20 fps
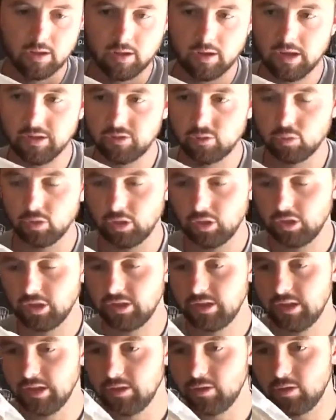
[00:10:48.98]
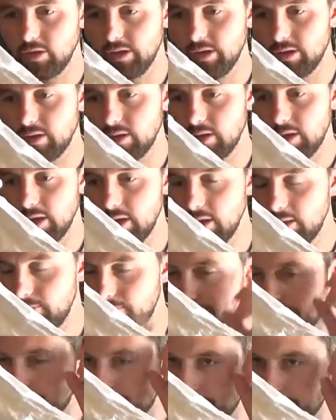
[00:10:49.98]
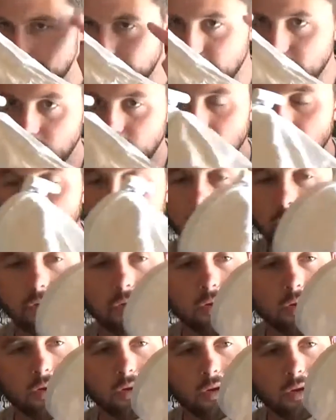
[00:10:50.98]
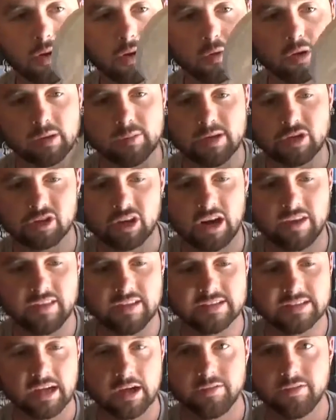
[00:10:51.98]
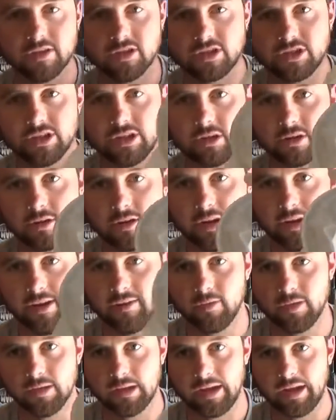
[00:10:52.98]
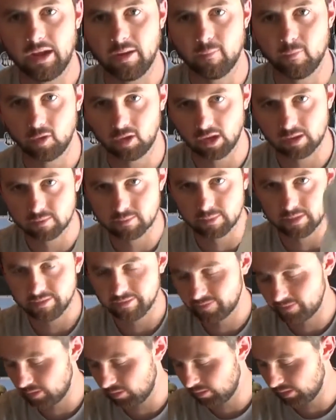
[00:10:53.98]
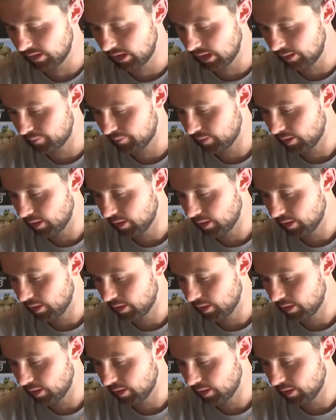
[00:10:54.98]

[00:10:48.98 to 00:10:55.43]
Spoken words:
It's a really good decoy. We're going to be trying these out this year, and if we like them, we're going to be filling up